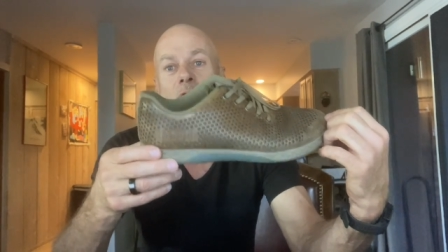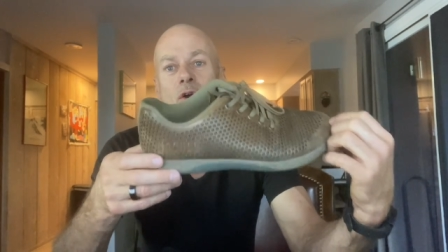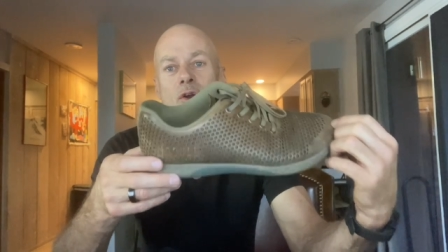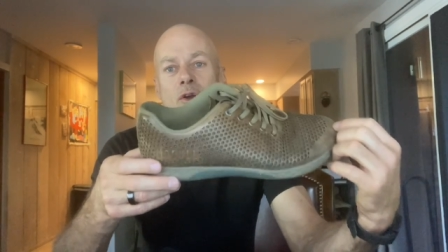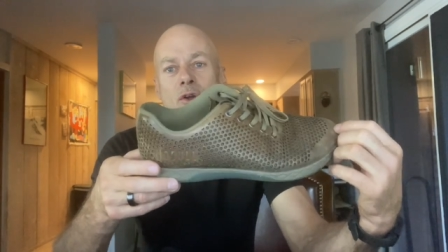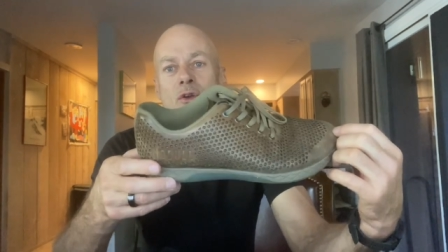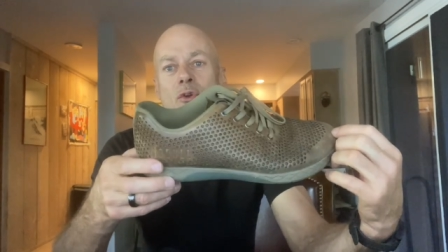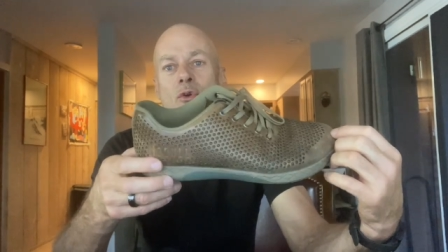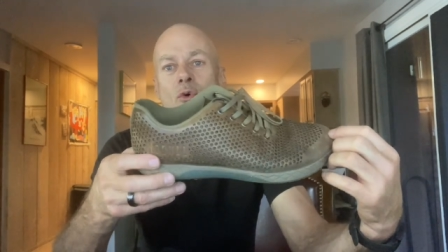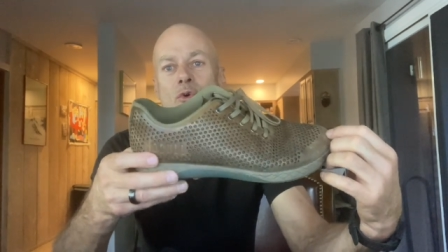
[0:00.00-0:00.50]
I
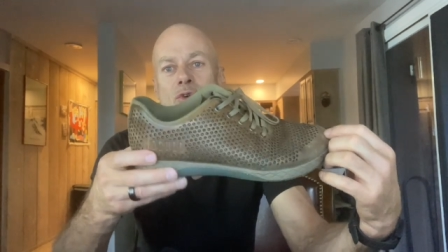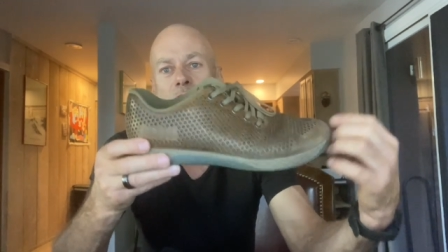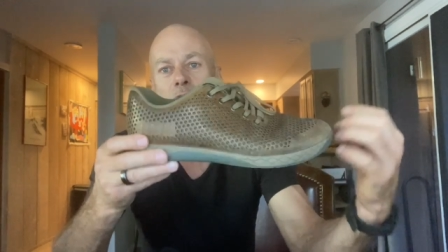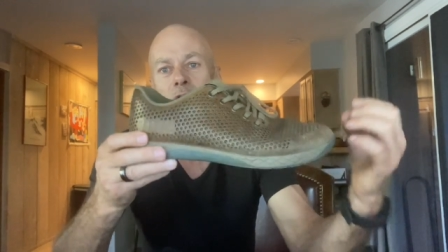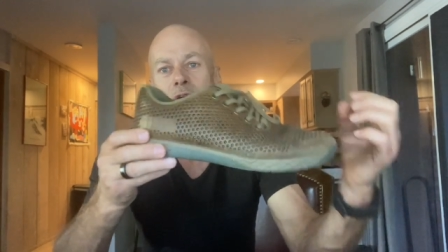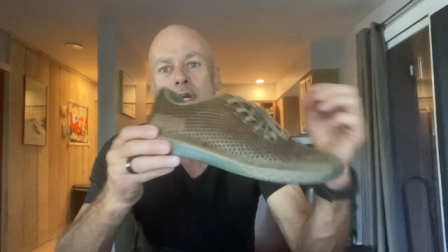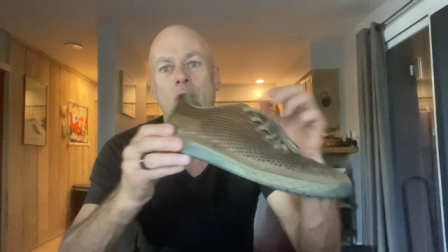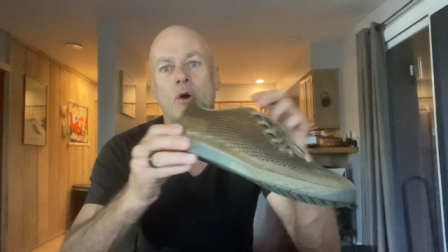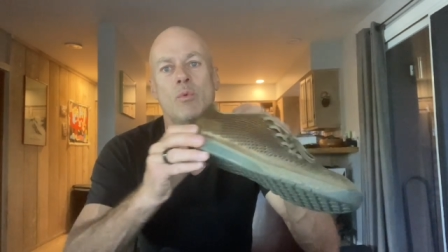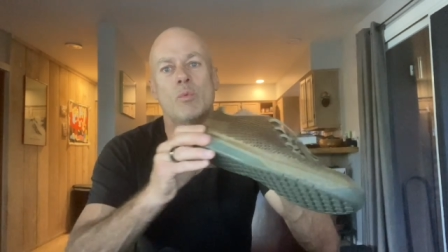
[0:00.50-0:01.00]
can
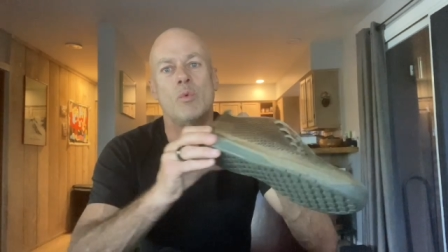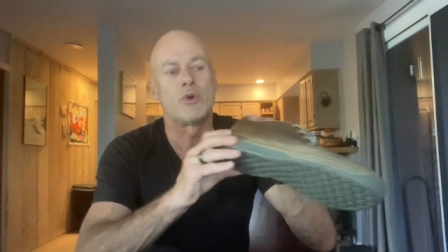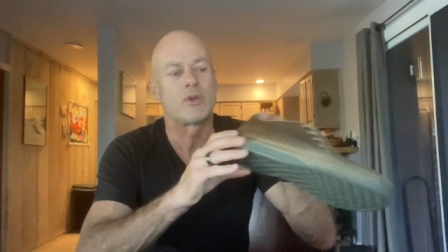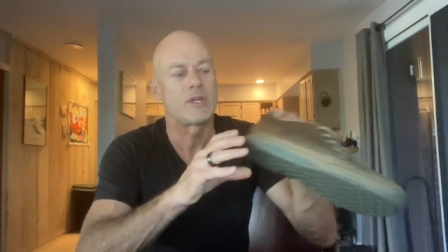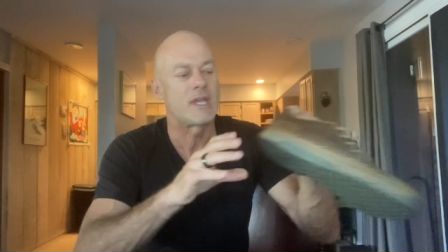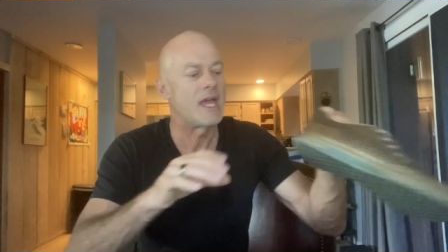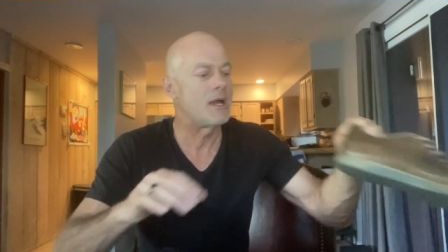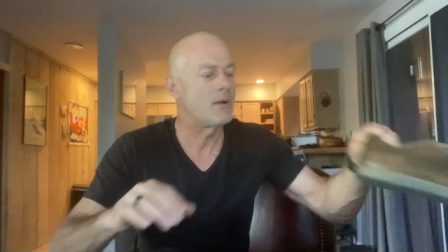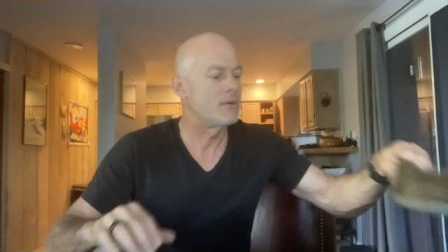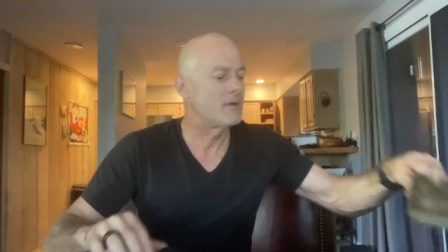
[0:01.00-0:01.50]
also go and
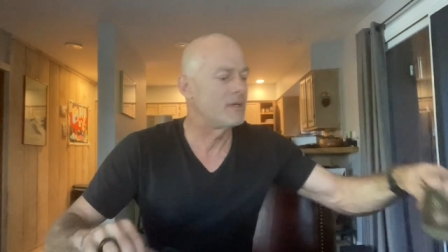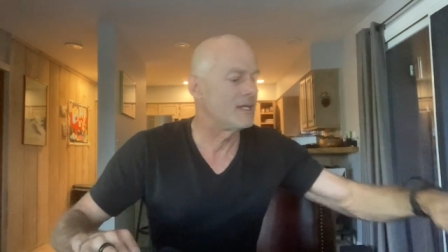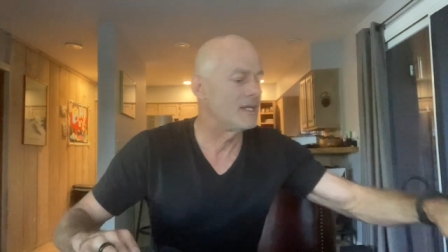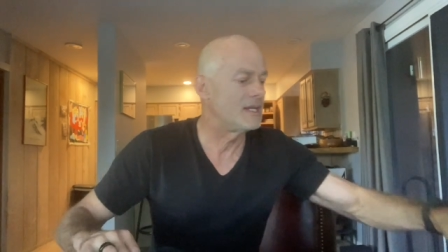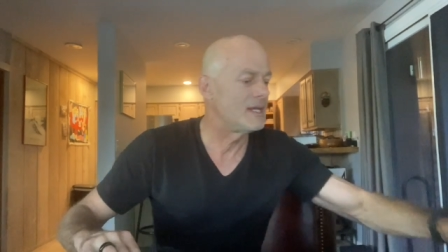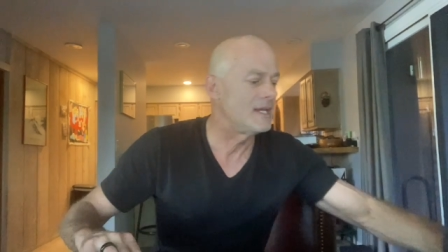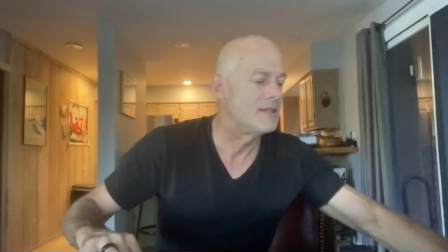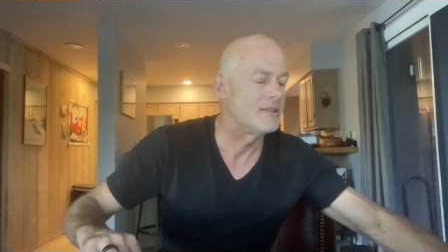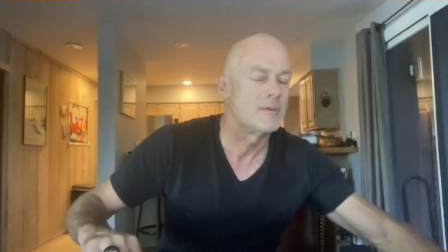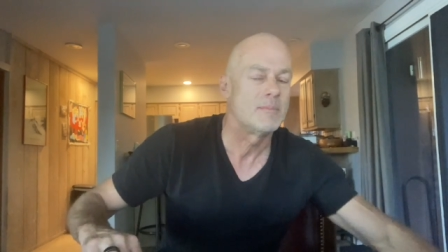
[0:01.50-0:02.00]
work out
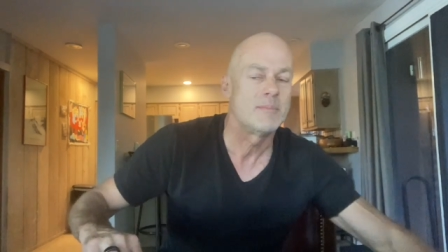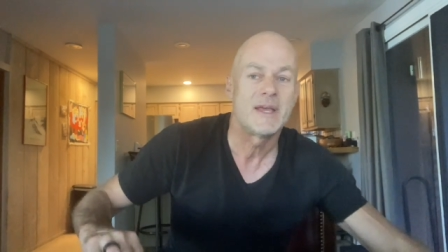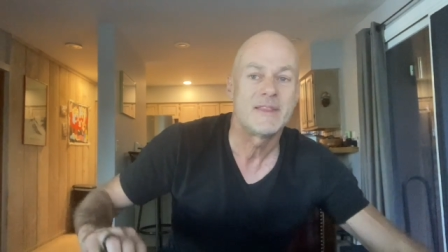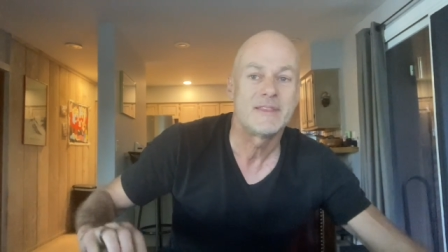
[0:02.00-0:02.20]
in them,